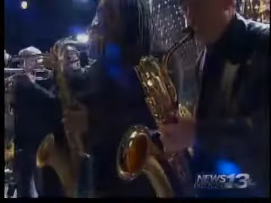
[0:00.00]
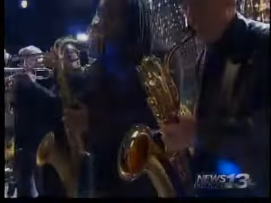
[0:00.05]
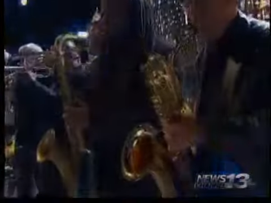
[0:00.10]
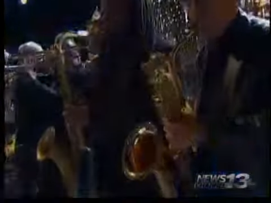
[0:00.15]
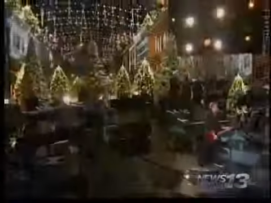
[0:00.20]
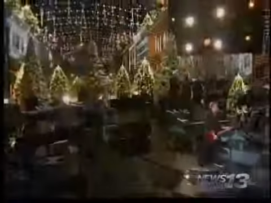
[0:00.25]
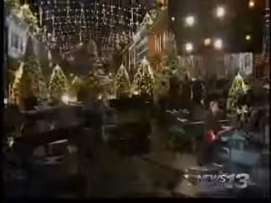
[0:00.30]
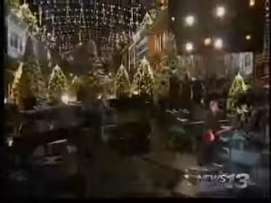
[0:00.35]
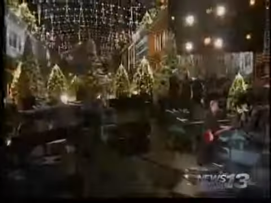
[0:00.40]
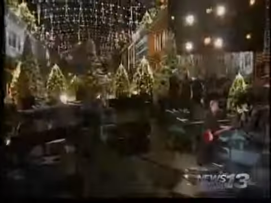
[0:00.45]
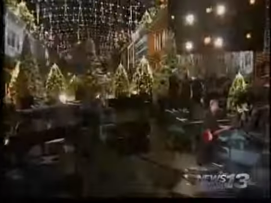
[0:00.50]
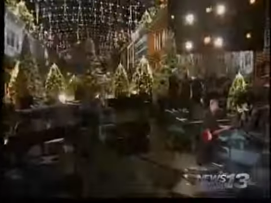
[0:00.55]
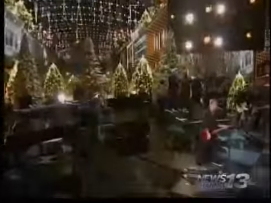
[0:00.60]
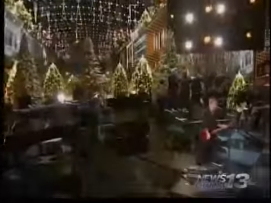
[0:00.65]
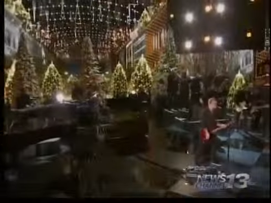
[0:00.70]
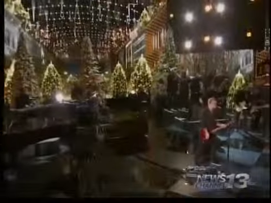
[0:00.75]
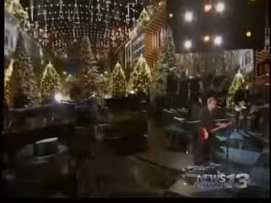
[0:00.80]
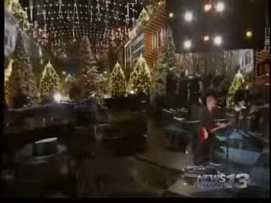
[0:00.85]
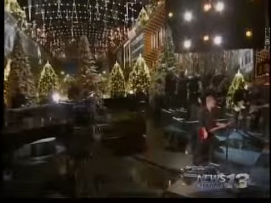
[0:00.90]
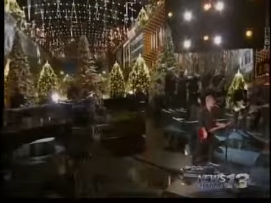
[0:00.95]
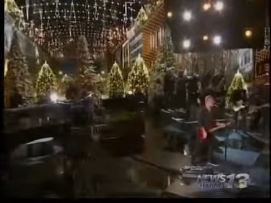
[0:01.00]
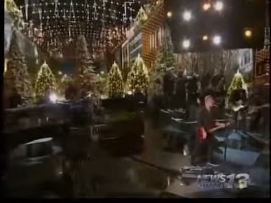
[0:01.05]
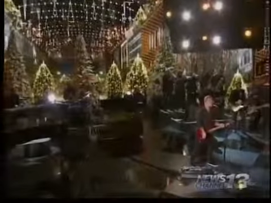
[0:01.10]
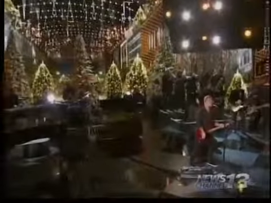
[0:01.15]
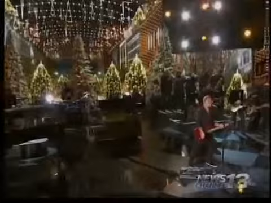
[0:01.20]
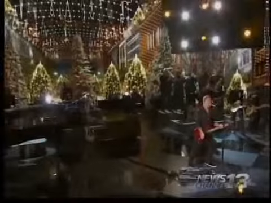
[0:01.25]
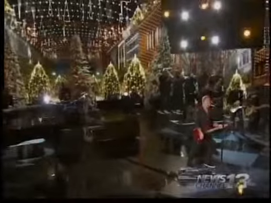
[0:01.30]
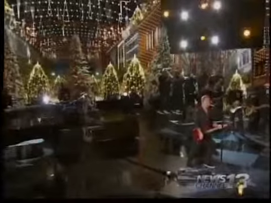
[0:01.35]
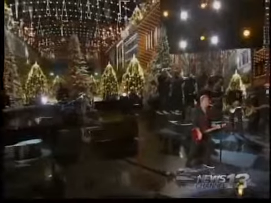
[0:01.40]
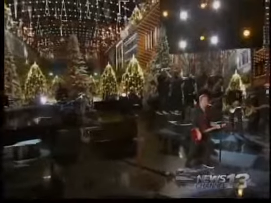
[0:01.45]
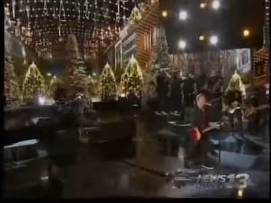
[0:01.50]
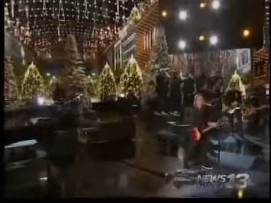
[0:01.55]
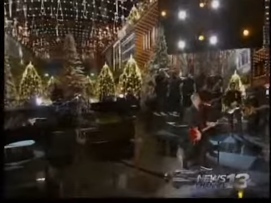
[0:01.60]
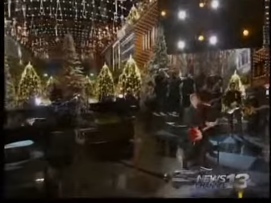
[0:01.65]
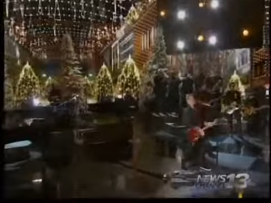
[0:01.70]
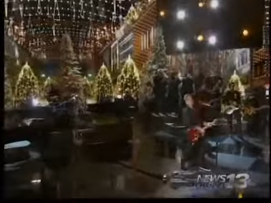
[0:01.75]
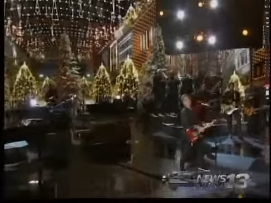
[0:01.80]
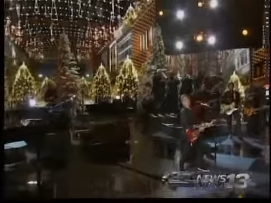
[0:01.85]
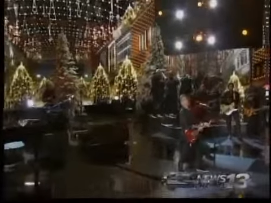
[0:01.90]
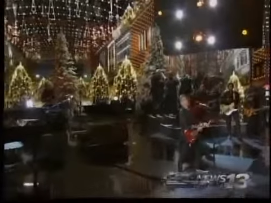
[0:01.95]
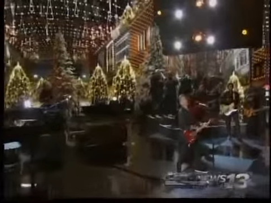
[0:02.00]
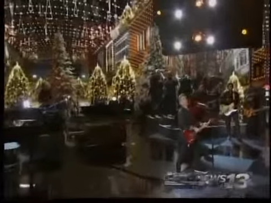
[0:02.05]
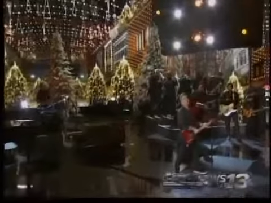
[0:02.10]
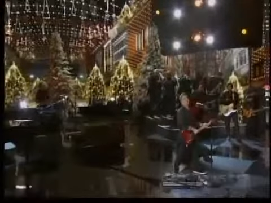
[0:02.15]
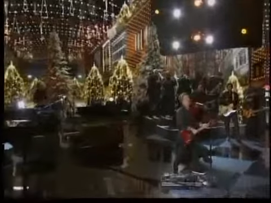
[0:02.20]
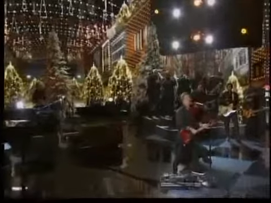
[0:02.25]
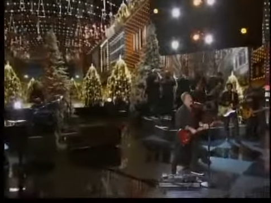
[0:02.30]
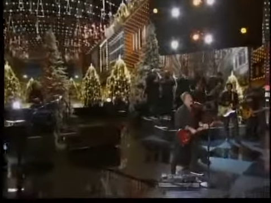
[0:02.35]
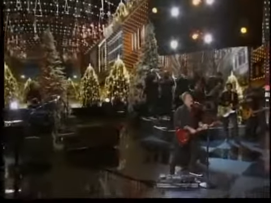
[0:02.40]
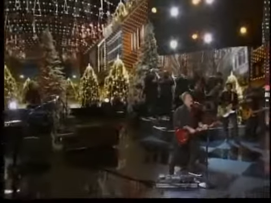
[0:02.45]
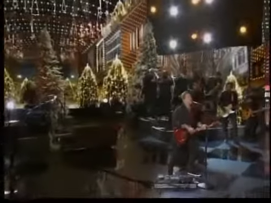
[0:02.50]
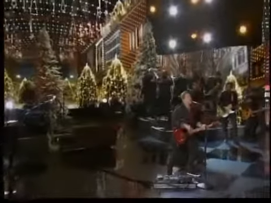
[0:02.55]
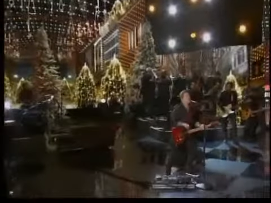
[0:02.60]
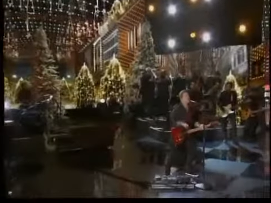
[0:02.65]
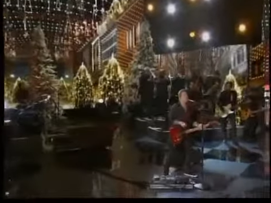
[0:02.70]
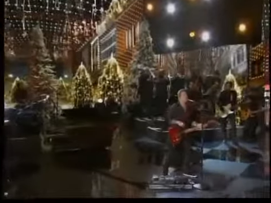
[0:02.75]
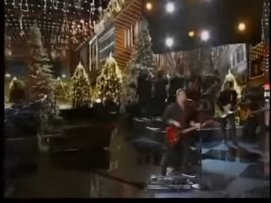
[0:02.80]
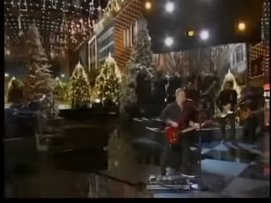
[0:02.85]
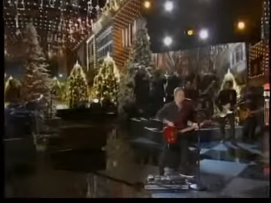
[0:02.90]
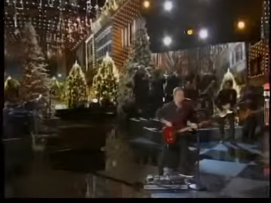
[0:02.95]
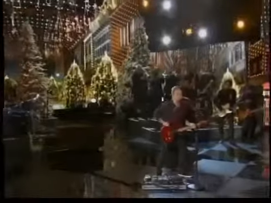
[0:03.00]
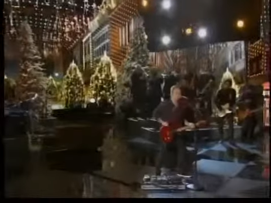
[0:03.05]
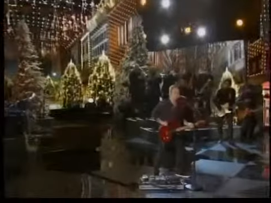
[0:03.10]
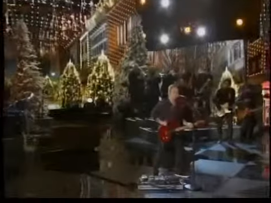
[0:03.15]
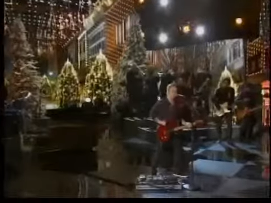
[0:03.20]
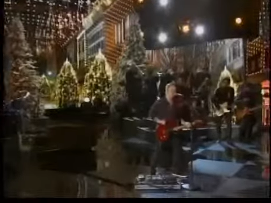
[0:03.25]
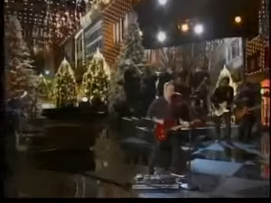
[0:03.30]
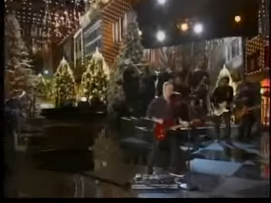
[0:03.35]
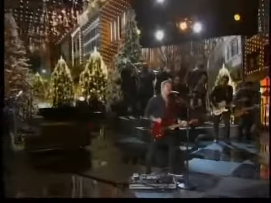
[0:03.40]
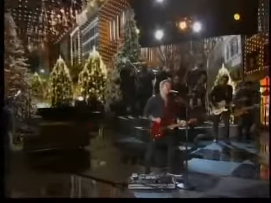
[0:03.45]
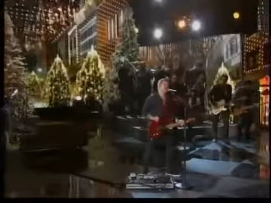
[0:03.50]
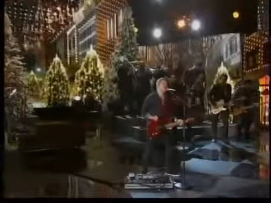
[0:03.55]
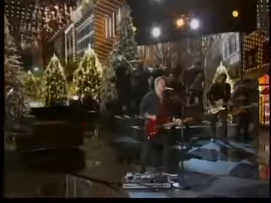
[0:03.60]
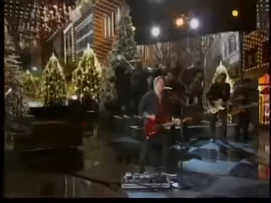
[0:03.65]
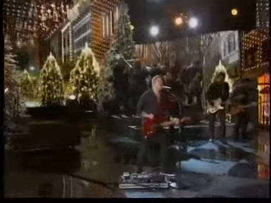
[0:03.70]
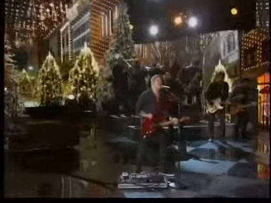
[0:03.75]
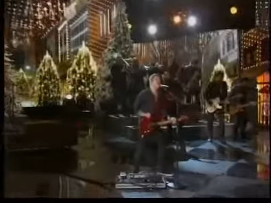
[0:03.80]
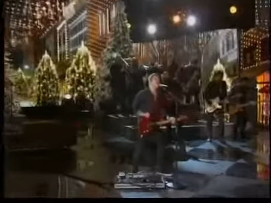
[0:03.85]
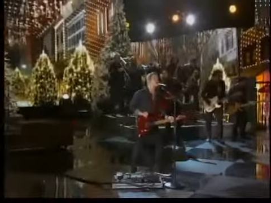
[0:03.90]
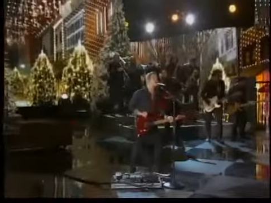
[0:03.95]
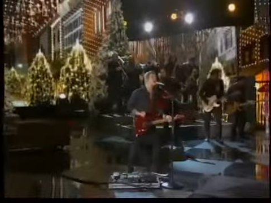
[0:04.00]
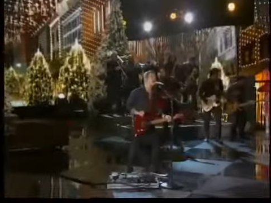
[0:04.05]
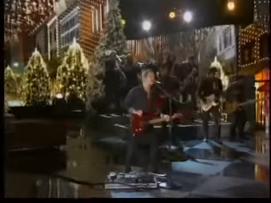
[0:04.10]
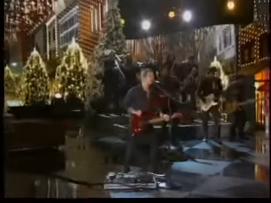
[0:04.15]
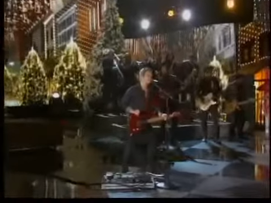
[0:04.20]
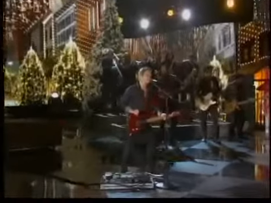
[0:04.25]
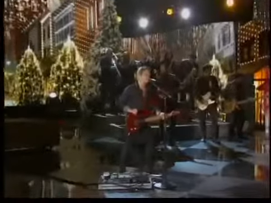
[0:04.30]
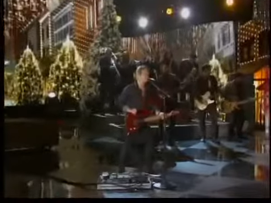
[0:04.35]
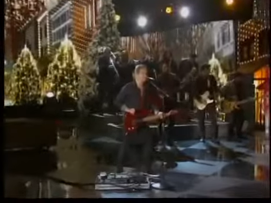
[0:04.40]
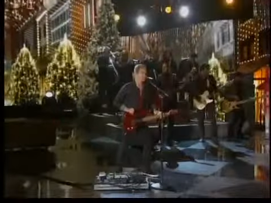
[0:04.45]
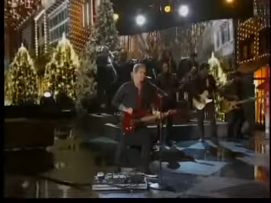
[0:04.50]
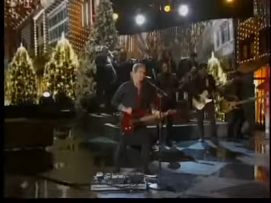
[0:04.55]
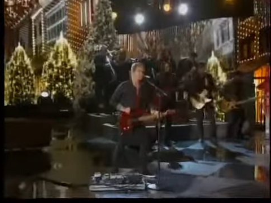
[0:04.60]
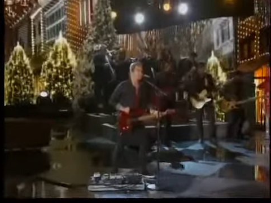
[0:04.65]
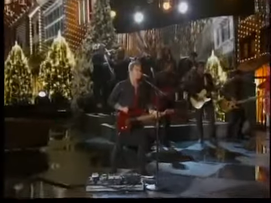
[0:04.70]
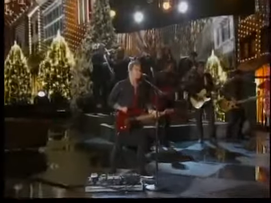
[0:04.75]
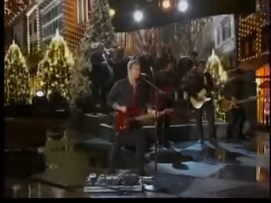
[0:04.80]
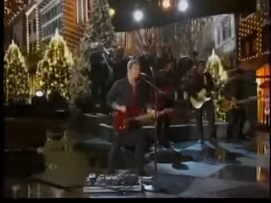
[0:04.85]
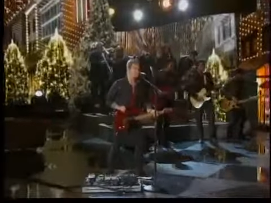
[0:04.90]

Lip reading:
[unreadable: no face in view]